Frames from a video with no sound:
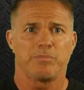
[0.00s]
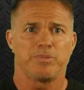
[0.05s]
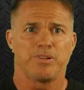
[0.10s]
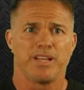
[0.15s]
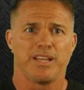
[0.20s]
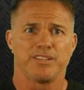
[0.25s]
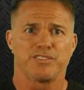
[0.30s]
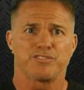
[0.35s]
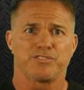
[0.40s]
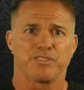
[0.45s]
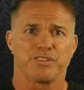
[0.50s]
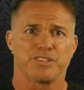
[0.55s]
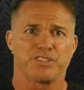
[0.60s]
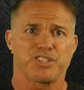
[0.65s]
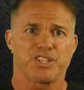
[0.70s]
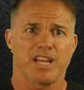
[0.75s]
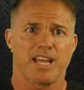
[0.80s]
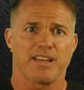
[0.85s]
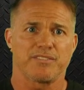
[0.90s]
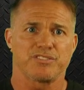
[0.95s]
plans for the
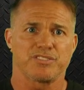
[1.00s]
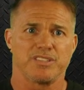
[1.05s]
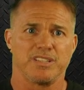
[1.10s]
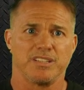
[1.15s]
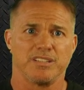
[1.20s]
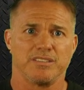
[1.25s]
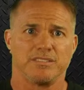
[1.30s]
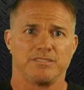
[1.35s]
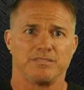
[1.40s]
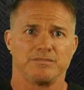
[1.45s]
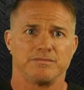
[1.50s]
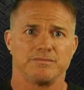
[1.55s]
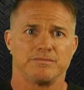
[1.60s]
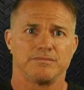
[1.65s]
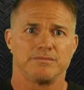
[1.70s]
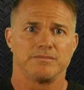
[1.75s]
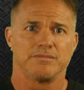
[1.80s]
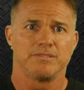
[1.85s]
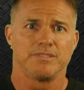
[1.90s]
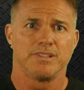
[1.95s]
shaft steel.
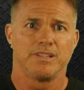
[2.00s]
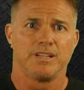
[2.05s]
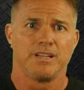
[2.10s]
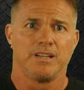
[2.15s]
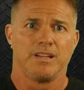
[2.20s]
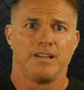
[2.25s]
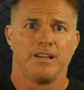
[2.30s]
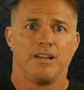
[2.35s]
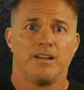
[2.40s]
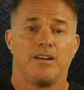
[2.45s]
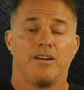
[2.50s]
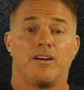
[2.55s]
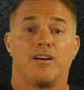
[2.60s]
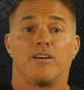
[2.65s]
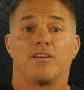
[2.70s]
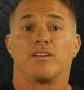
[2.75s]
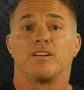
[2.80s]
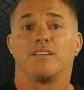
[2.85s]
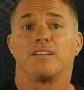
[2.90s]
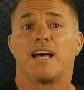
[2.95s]

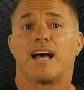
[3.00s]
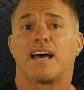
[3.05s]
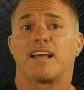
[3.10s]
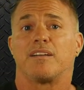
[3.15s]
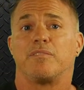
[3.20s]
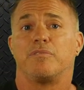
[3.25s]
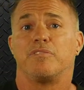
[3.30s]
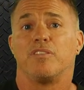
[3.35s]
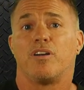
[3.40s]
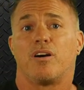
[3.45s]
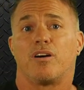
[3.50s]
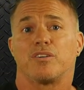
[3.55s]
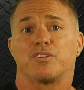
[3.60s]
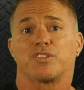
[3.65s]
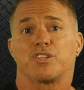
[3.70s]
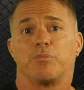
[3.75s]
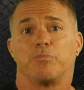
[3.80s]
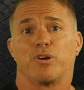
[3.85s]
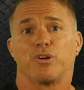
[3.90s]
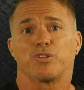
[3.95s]
On a lot of
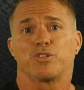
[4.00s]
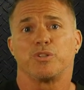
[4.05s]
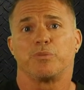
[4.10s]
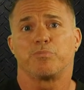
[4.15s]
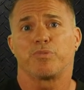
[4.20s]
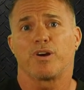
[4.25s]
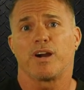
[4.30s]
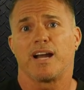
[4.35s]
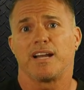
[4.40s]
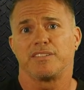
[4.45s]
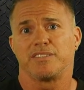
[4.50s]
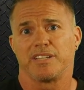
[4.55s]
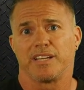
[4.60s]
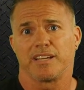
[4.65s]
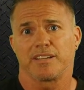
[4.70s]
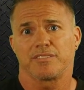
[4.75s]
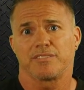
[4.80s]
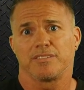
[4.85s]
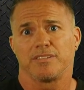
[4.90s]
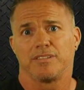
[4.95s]
large commercial
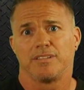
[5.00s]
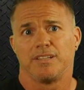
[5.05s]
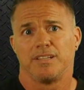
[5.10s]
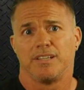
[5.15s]
projects,